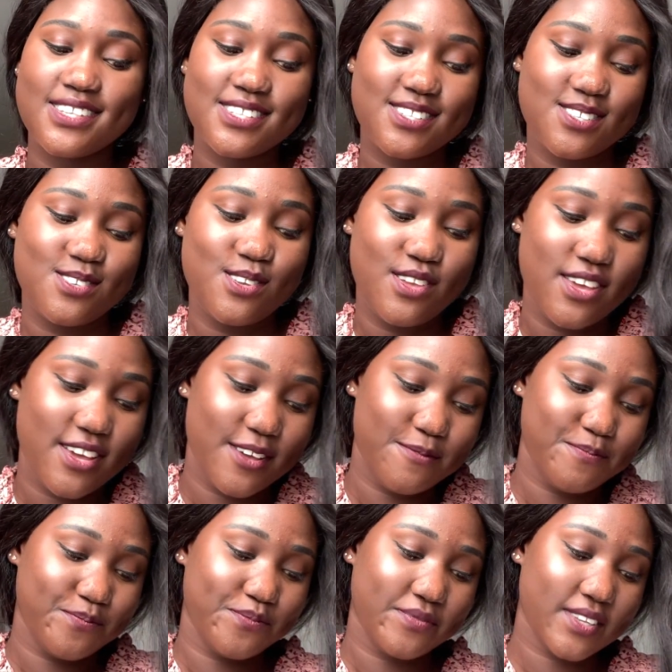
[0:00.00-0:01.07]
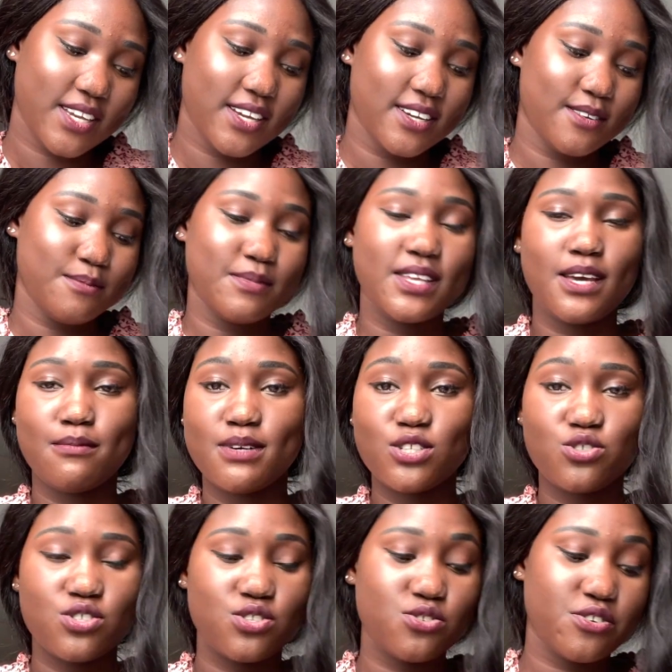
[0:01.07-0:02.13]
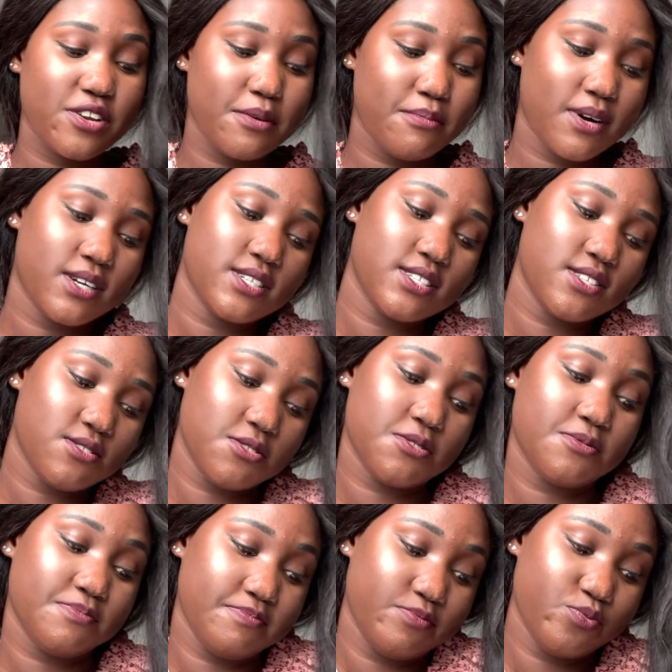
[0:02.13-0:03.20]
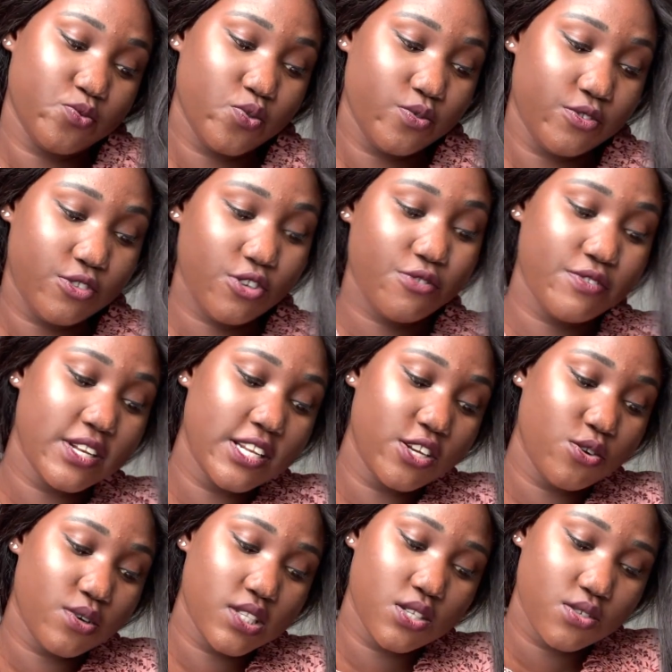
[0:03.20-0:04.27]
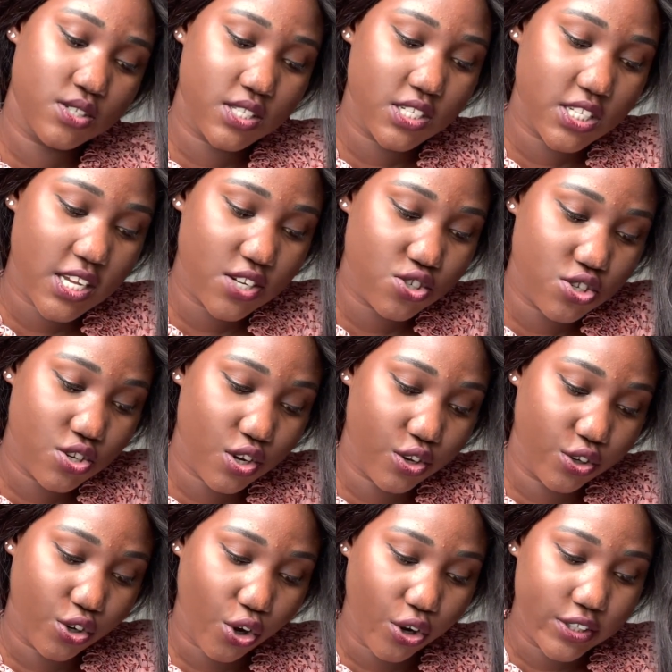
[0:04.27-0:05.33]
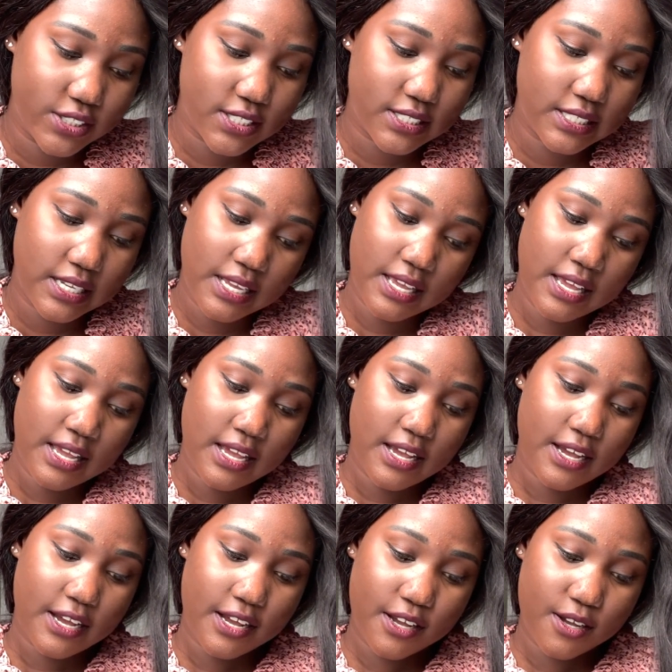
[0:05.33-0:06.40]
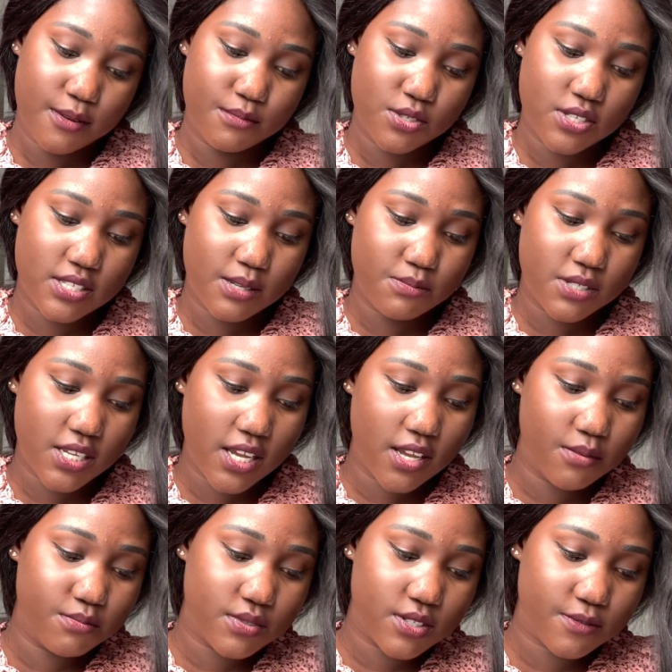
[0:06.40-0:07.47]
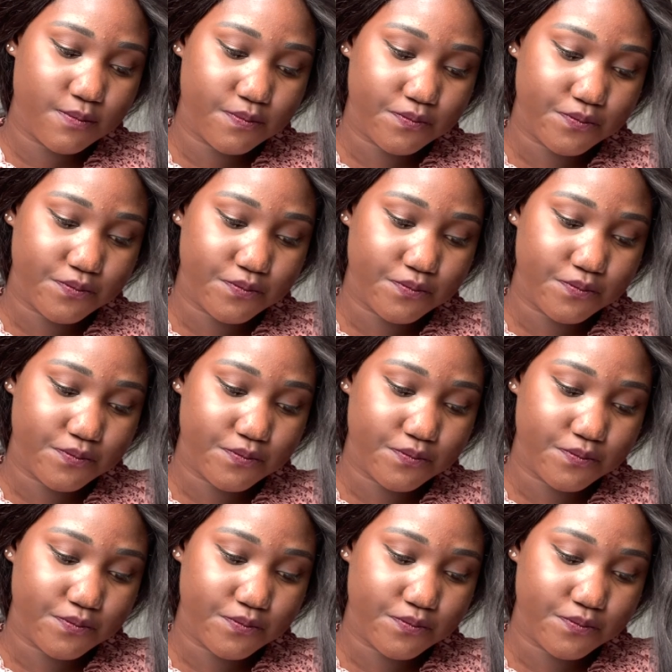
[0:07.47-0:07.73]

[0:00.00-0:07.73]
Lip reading: So yeah, yeah, but she was sorry about it, so don't really know whether it was intentional or not. So sometimes